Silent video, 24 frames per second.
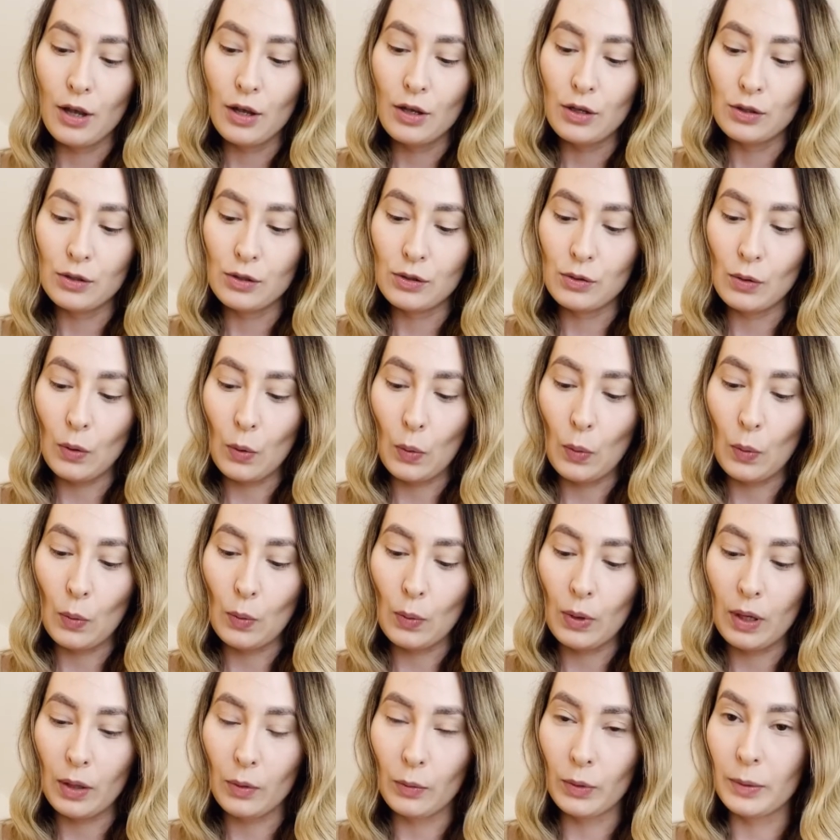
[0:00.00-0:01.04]

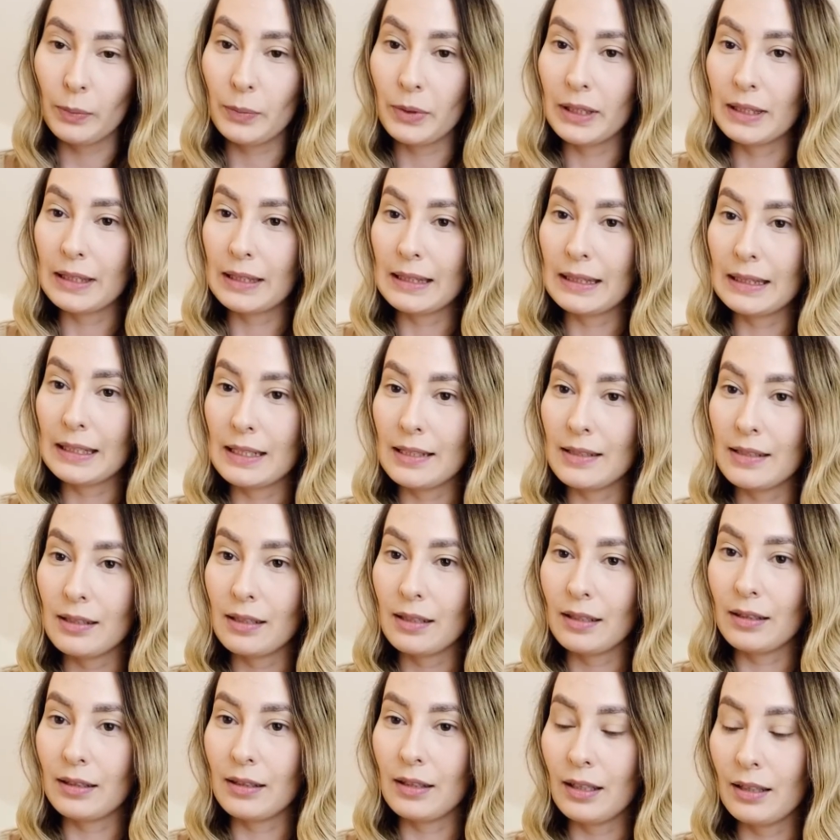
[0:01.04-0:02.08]
So we'll be
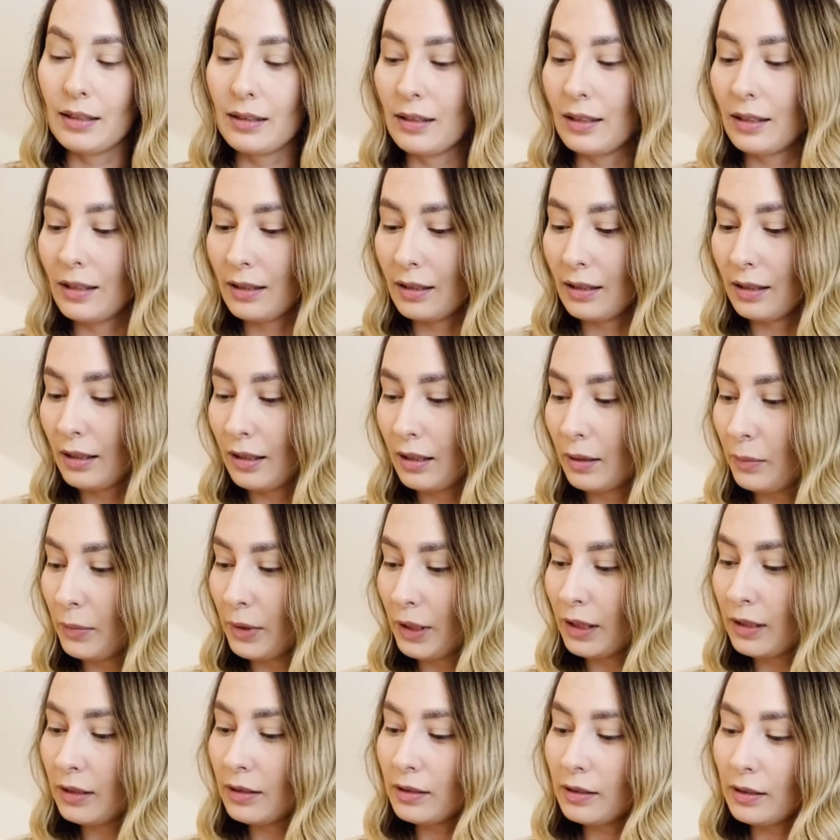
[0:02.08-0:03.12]
testing that in a
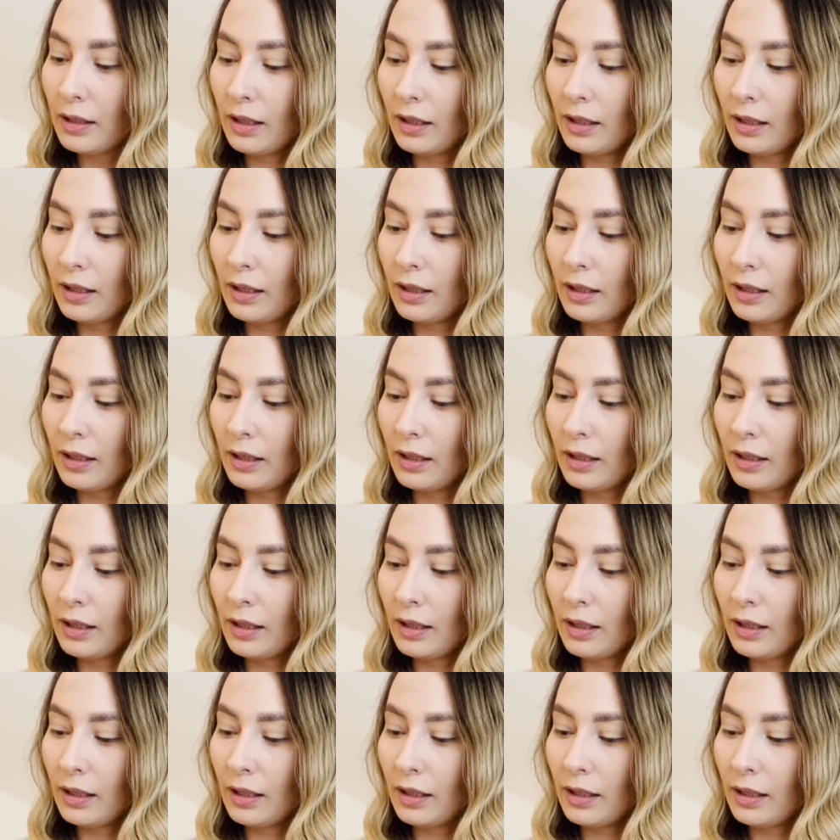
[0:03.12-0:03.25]
minute.